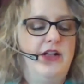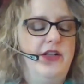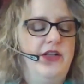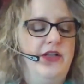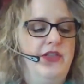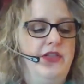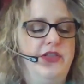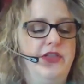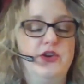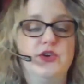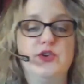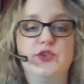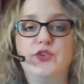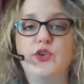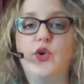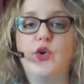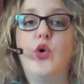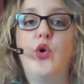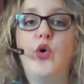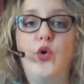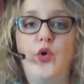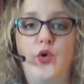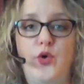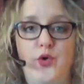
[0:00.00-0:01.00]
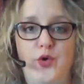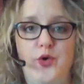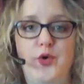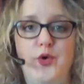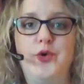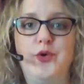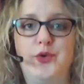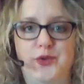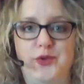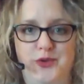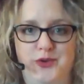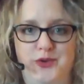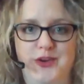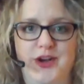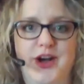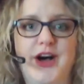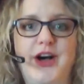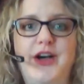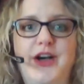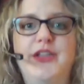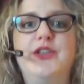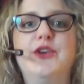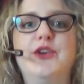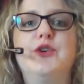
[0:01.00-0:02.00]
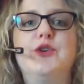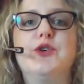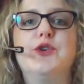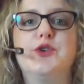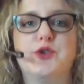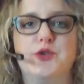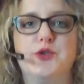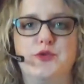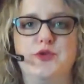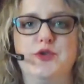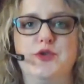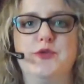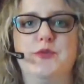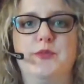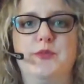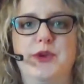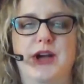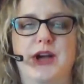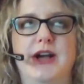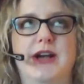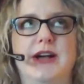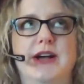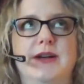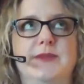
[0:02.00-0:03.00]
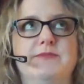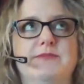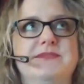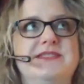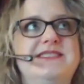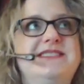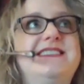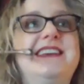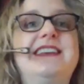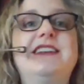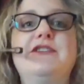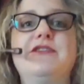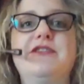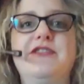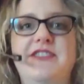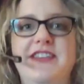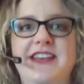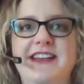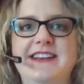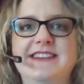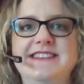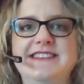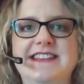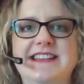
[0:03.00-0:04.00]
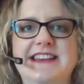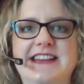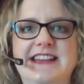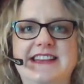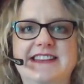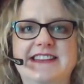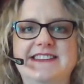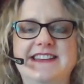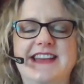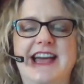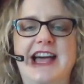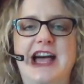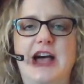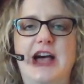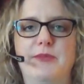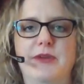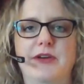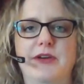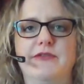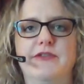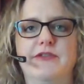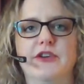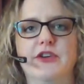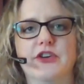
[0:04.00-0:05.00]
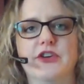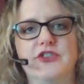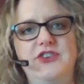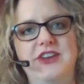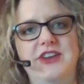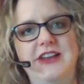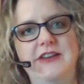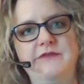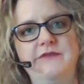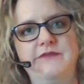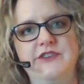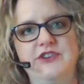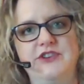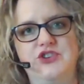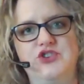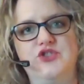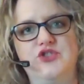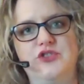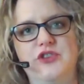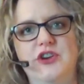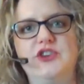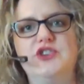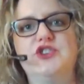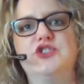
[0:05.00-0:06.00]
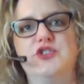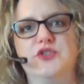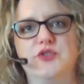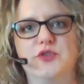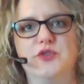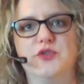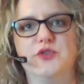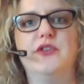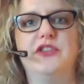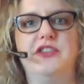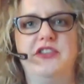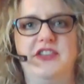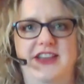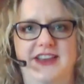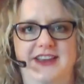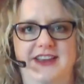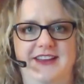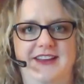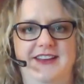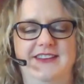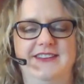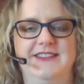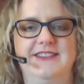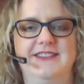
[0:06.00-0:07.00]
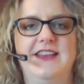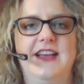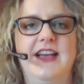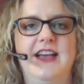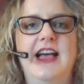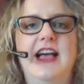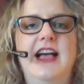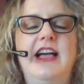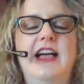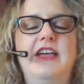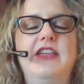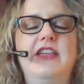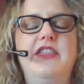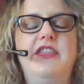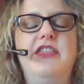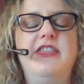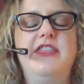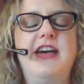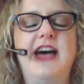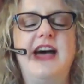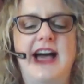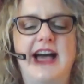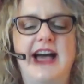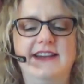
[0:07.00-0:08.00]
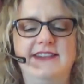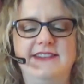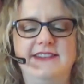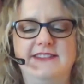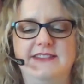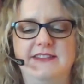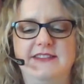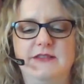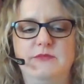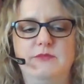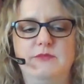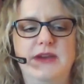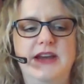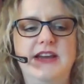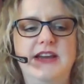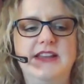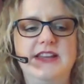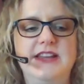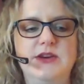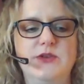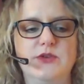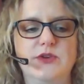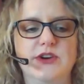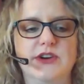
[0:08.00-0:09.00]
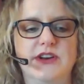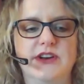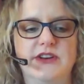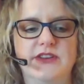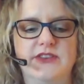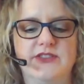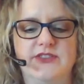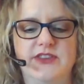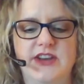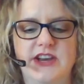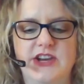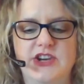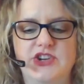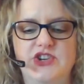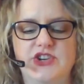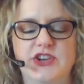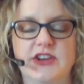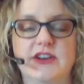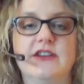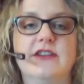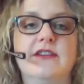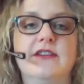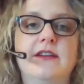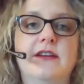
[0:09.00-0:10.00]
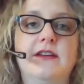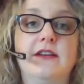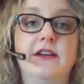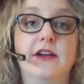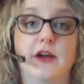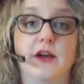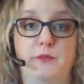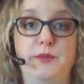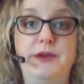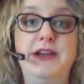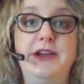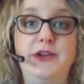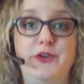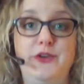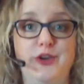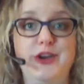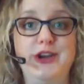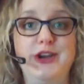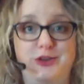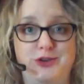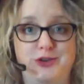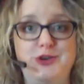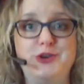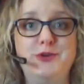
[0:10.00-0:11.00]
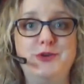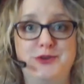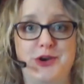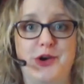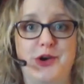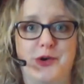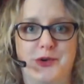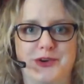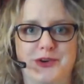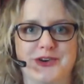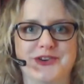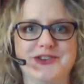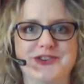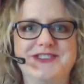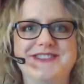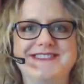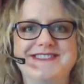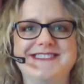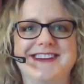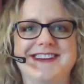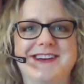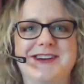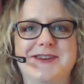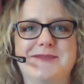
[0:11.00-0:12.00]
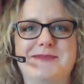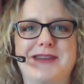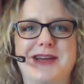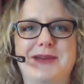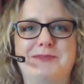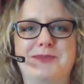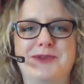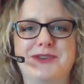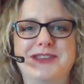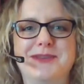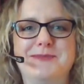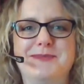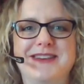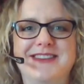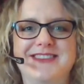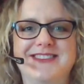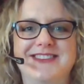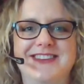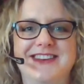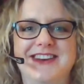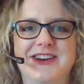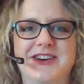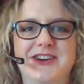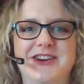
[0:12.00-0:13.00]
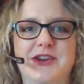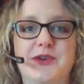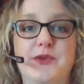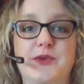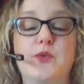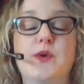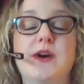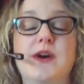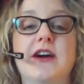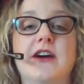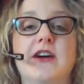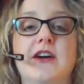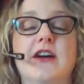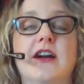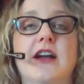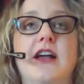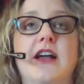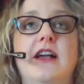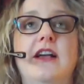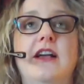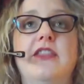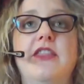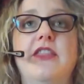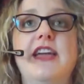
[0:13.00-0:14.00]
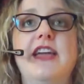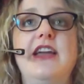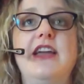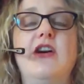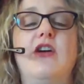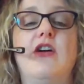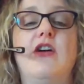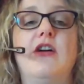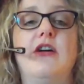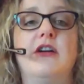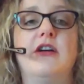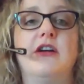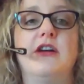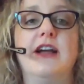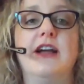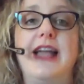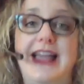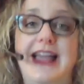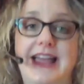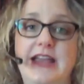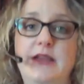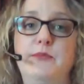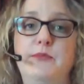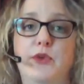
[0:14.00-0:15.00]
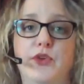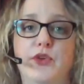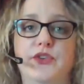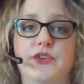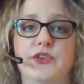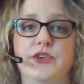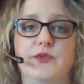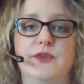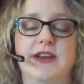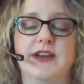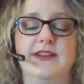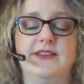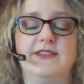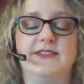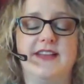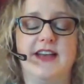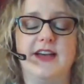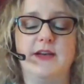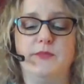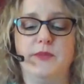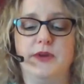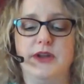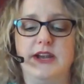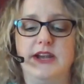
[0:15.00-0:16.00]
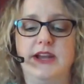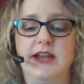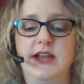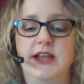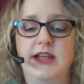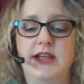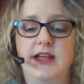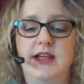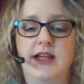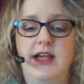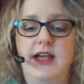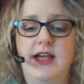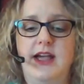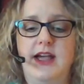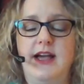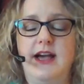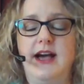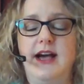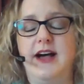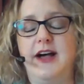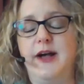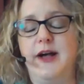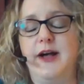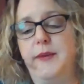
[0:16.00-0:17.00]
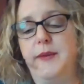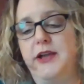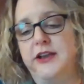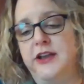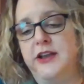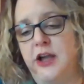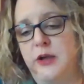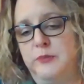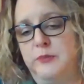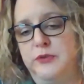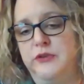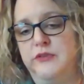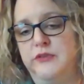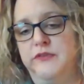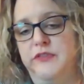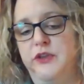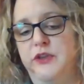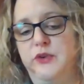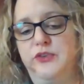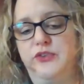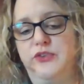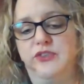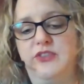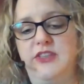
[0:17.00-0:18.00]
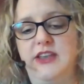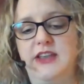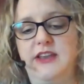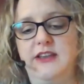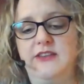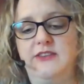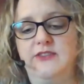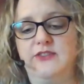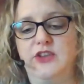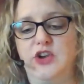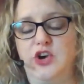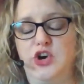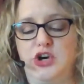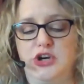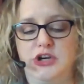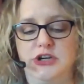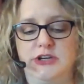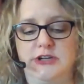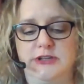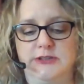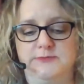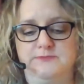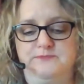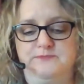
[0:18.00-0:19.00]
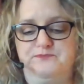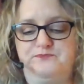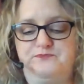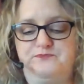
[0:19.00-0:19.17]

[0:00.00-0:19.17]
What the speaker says: there's a whole other group set of things that need to happen first. Infrastructural things that make the organization appealing to donors and put them in a scenario where they are able to raise that money. A couple of those things are,